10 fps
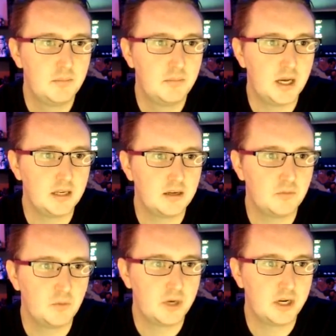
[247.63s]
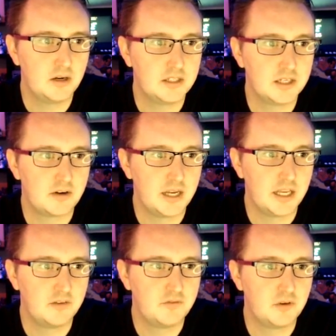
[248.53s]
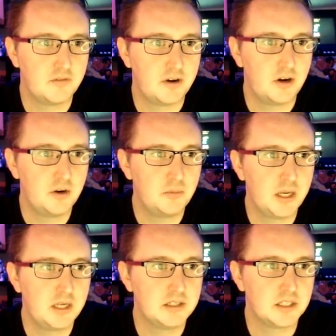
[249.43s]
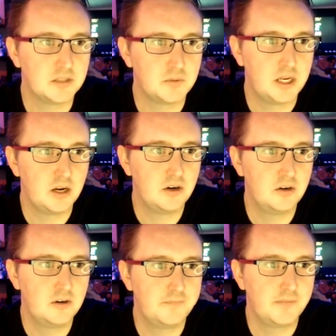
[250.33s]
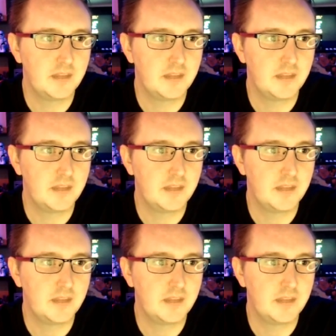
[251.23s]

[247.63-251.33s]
but we're going to create a few of our own pages as we go,